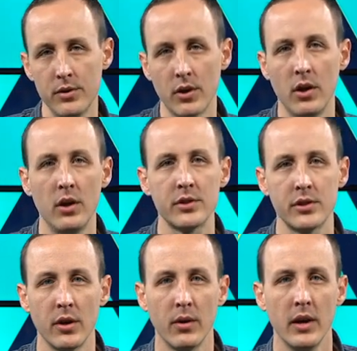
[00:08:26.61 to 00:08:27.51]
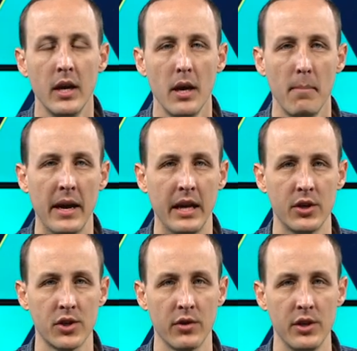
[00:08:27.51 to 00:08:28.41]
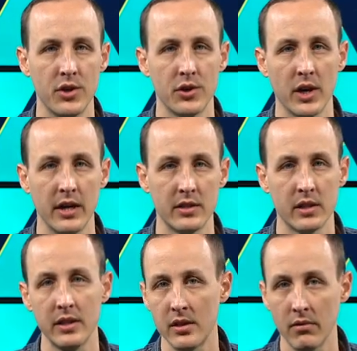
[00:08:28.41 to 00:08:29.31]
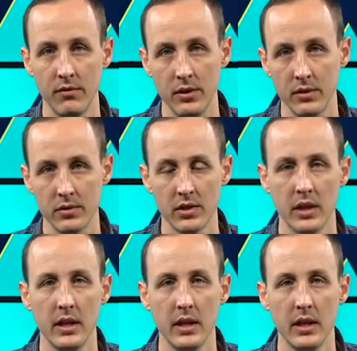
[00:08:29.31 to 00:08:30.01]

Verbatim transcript: You're also making sure that you're trying to solicit reviews